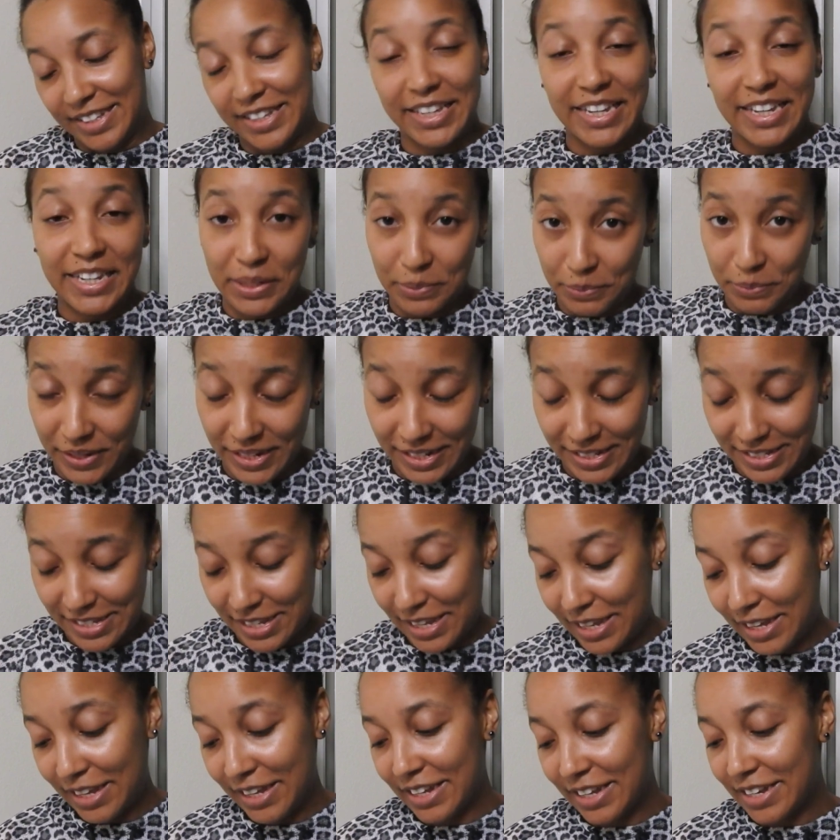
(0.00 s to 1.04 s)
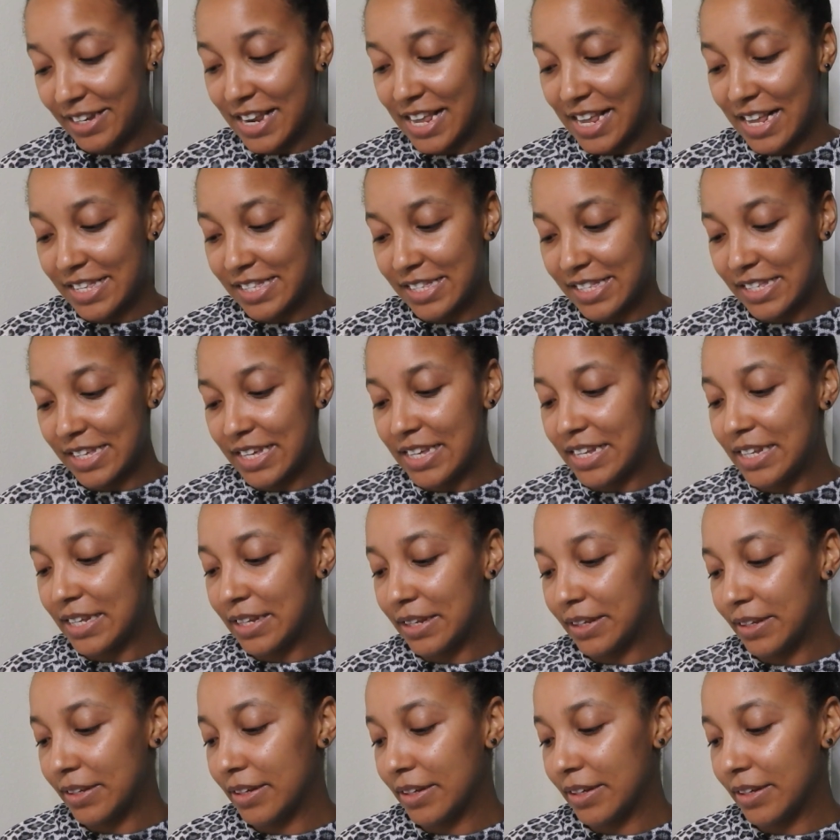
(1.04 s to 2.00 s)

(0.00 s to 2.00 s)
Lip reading: anyways, next scene,